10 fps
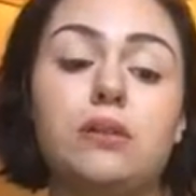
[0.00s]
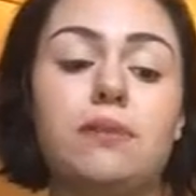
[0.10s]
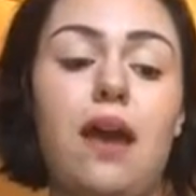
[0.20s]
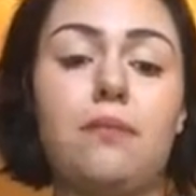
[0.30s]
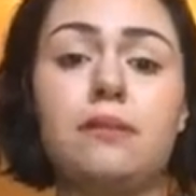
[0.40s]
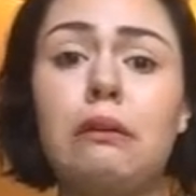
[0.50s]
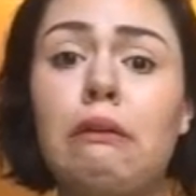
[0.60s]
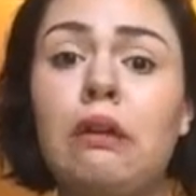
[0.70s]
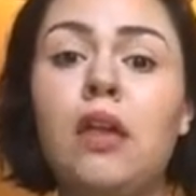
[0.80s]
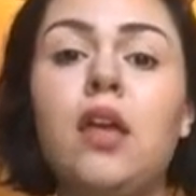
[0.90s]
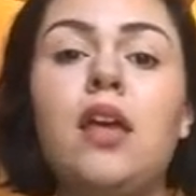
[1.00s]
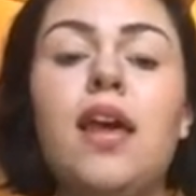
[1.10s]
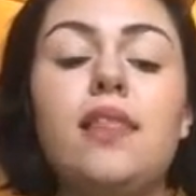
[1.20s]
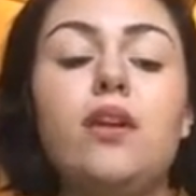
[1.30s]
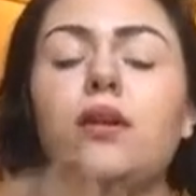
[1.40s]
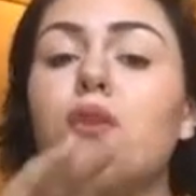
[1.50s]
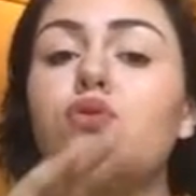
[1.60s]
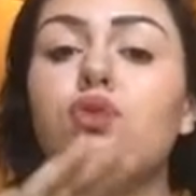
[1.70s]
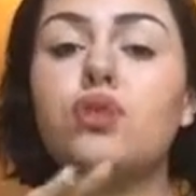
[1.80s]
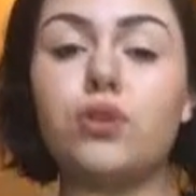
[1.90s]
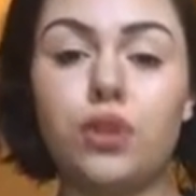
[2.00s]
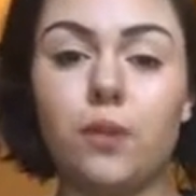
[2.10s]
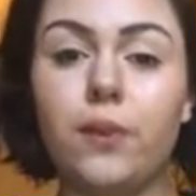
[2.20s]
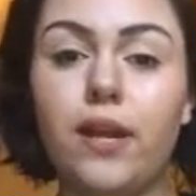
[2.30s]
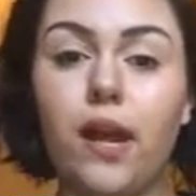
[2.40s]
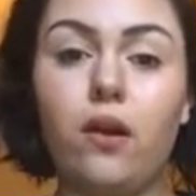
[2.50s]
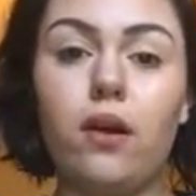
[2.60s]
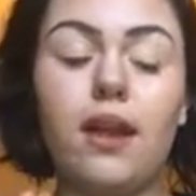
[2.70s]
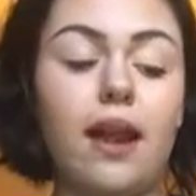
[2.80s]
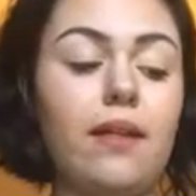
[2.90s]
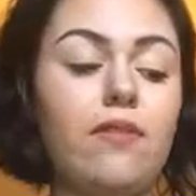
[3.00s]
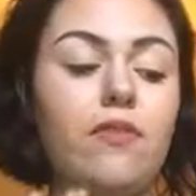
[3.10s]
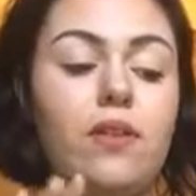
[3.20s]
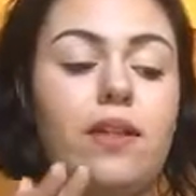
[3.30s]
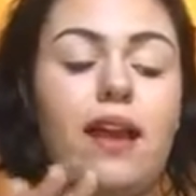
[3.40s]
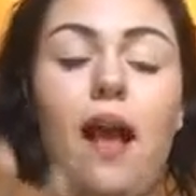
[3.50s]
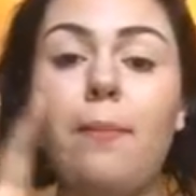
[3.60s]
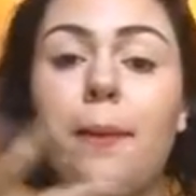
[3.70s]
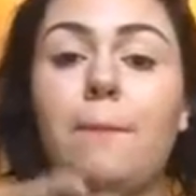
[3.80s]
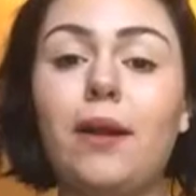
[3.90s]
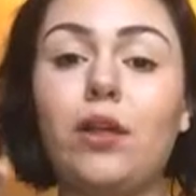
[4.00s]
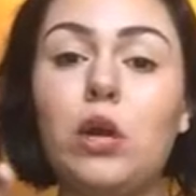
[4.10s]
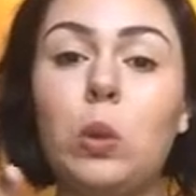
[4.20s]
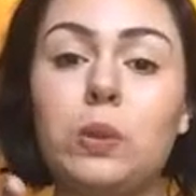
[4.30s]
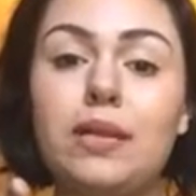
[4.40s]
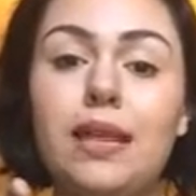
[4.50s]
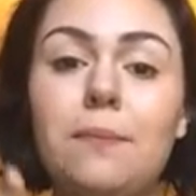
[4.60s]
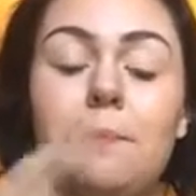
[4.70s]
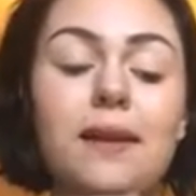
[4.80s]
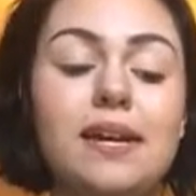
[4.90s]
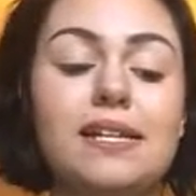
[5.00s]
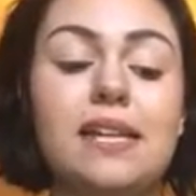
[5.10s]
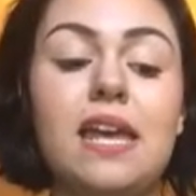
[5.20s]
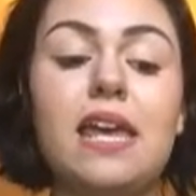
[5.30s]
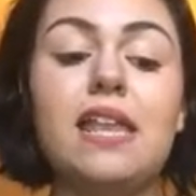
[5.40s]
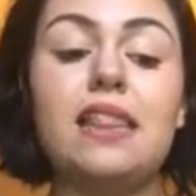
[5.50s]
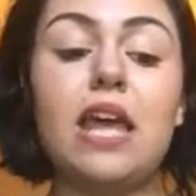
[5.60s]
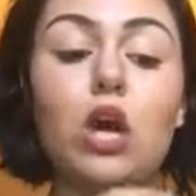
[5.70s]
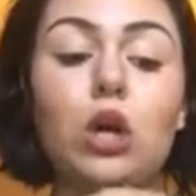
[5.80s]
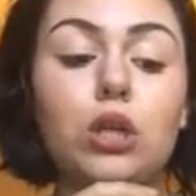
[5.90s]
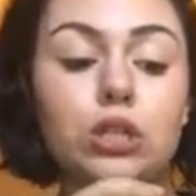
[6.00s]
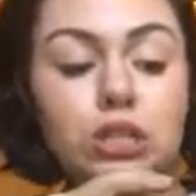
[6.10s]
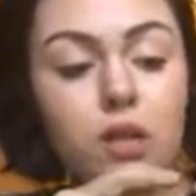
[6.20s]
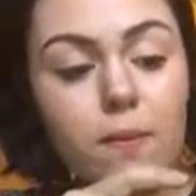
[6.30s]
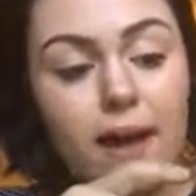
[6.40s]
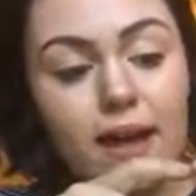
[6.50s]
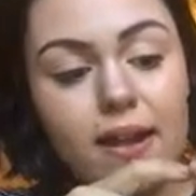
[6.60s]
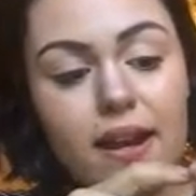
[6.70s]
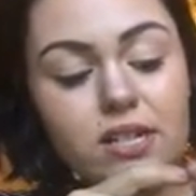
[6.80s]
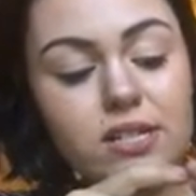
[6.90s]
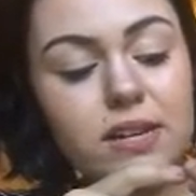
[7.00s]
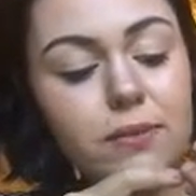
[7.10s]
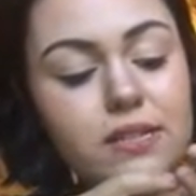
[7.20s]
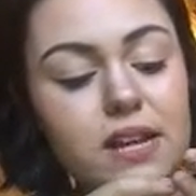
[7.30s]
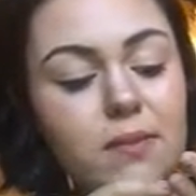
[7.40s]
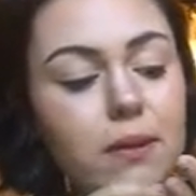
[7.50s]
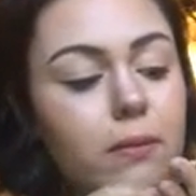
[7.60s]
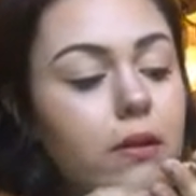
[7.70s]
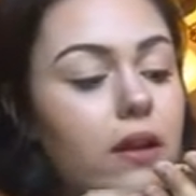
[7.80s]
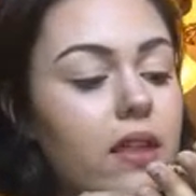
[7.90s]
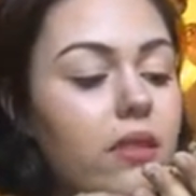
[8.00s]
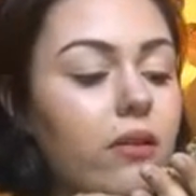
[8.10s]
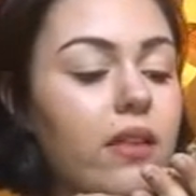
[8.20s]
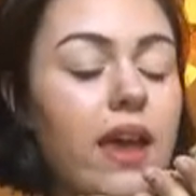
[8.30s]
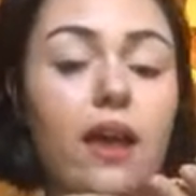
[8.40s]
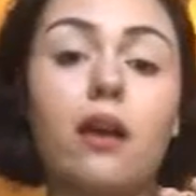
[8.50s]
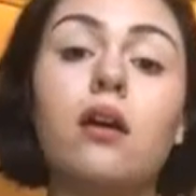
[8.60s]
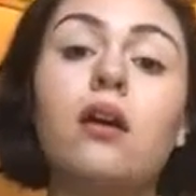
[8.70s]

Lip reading: sometimes. Their nails are so sharp right now, and I feel like I'm like barely holding them because they hurt so bad, and I just need to put sandpaper in their tank.